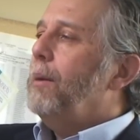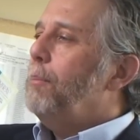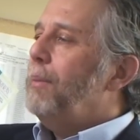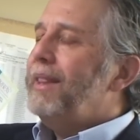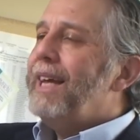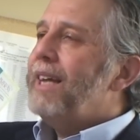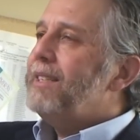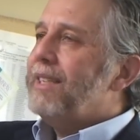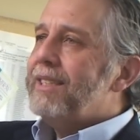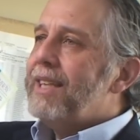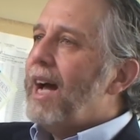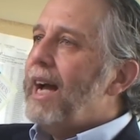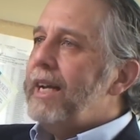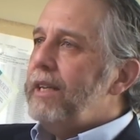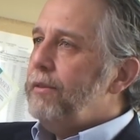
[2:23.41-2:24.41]
But that's a
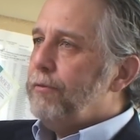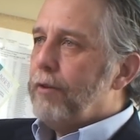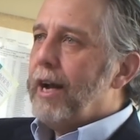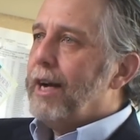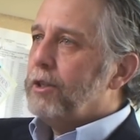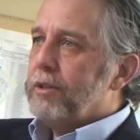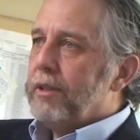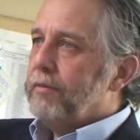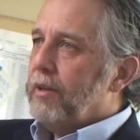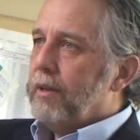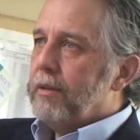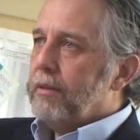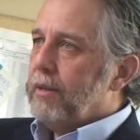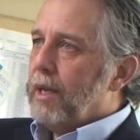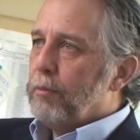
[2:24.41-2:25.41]
tiny fraction of the
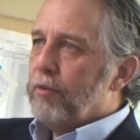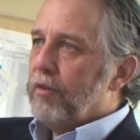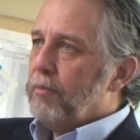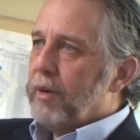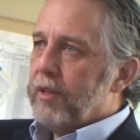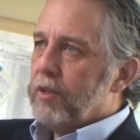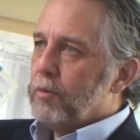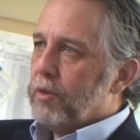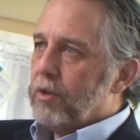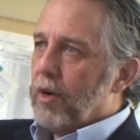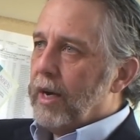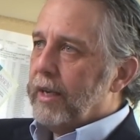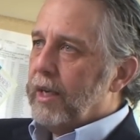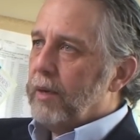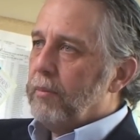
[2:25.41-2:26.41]
number of mothers we're
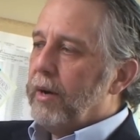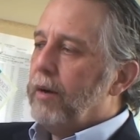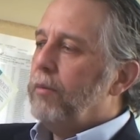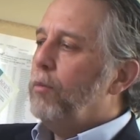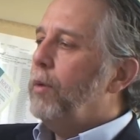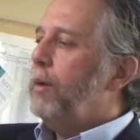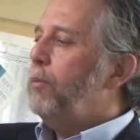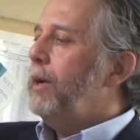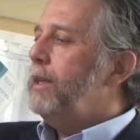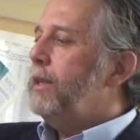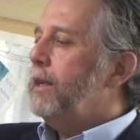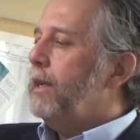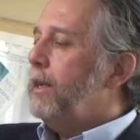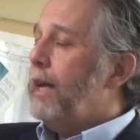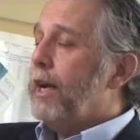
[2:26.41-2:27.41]
talking about. When we did
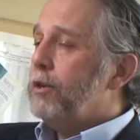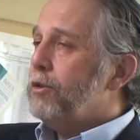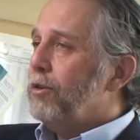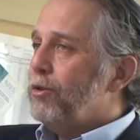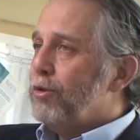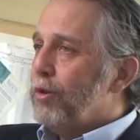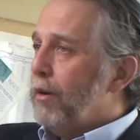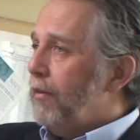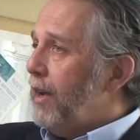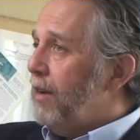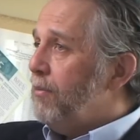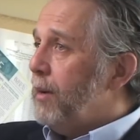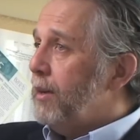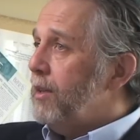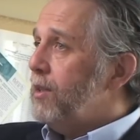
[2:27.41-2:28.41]
a national survey of
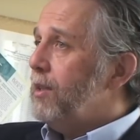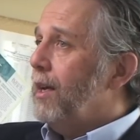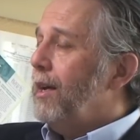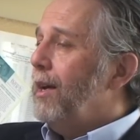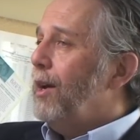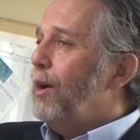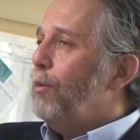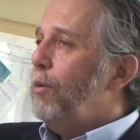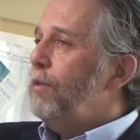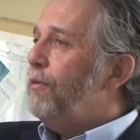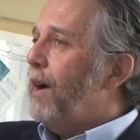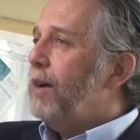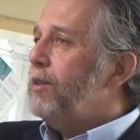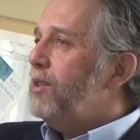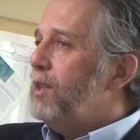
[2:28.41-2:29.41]
mothers, we
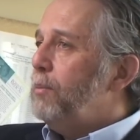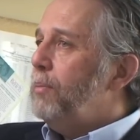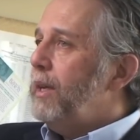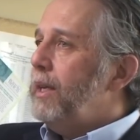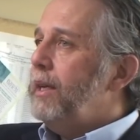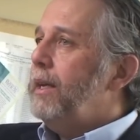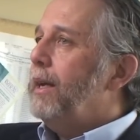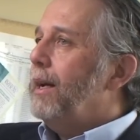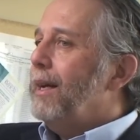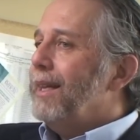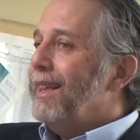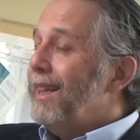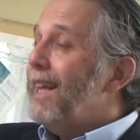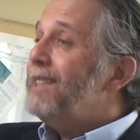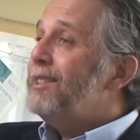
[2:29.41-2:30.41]
found it to be
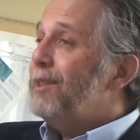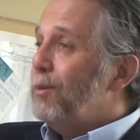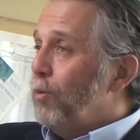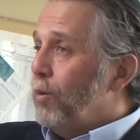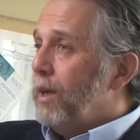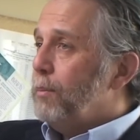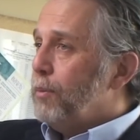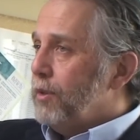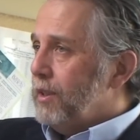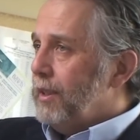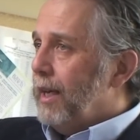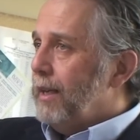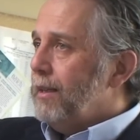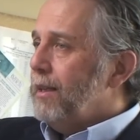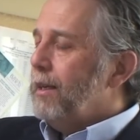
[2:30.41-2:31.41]
less than 1%.